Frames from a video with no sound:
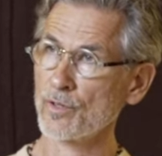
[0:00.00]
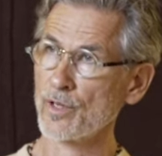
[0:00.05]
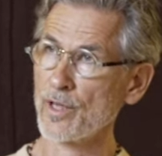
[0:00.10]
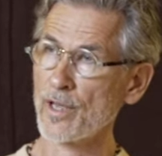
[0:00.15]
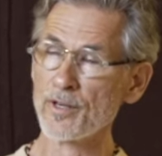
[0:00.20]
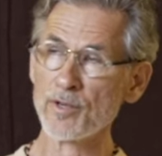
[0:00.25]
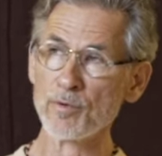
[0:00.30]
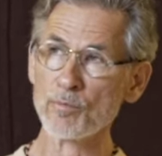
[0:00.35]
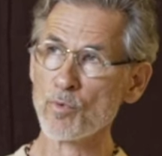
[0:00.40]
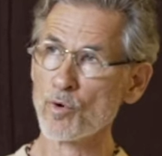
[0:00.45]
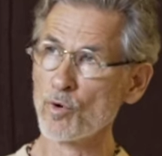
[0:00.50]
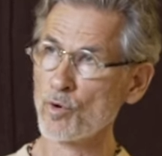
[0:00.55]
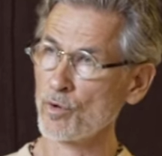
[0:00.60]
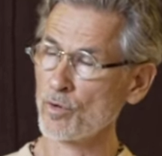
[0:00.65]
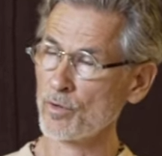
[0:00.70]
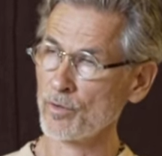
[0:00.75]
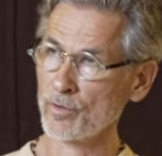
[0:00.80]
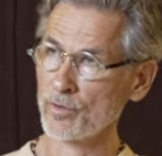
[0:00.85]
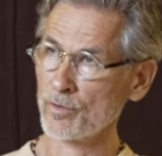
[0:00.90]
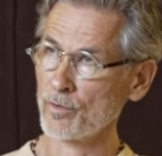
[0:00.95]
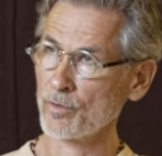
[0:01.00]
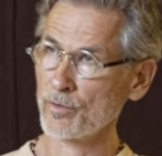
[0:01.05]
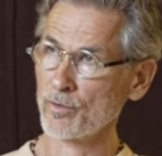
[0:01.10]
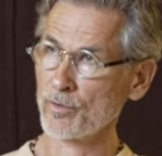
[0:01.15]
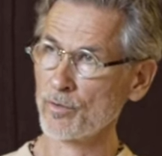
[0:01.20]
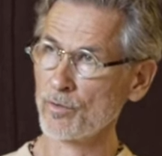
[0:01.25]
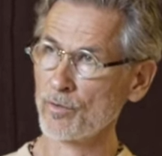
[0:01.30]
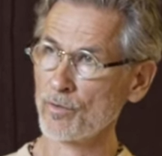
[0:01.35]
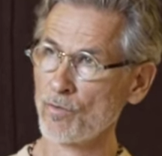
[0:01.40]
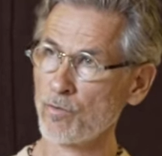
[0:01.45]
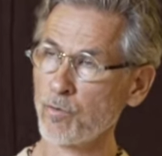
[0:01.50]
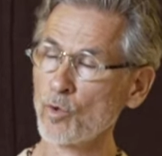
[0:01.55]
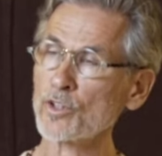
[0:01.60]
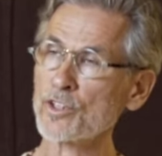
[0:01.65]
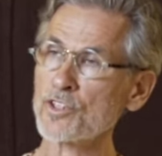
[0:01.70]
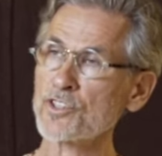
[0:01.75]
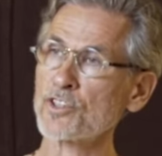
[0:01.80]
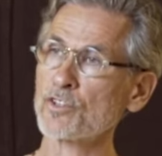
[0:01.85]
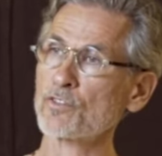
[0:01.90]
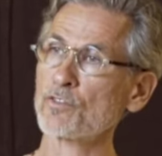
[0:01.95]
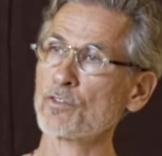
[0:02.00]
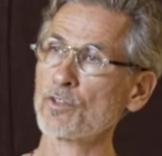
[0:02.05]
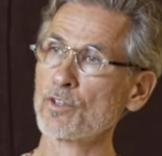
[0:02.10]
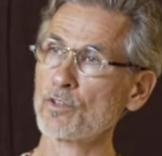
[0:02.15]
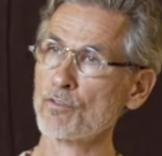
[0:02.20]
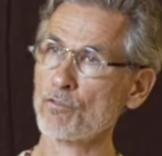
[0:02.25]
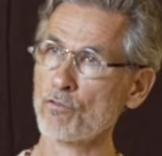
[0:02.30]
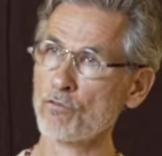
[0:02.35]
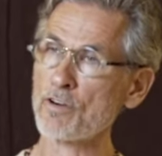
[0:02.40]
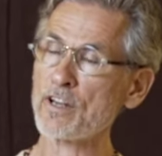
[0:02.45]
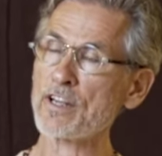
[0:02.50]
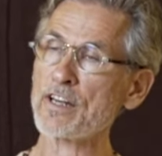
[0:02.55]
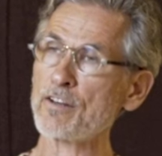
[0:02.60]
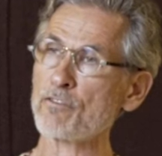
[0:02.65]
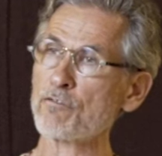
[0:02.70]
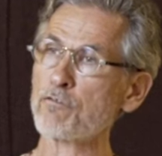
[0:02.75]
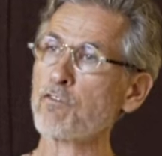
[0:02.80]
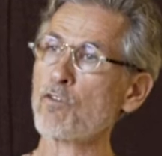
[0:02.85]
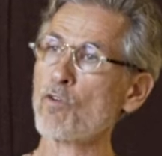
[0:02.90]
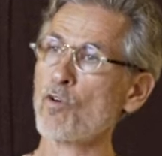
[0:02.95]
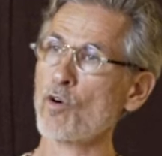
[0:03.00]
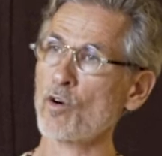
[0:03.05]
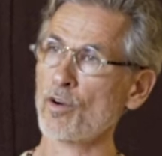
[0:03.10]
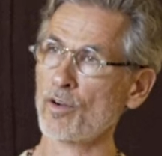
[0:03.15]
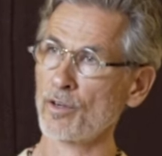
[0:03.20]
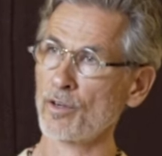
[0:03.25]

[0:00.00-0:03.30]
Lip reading: anymore what is it really for.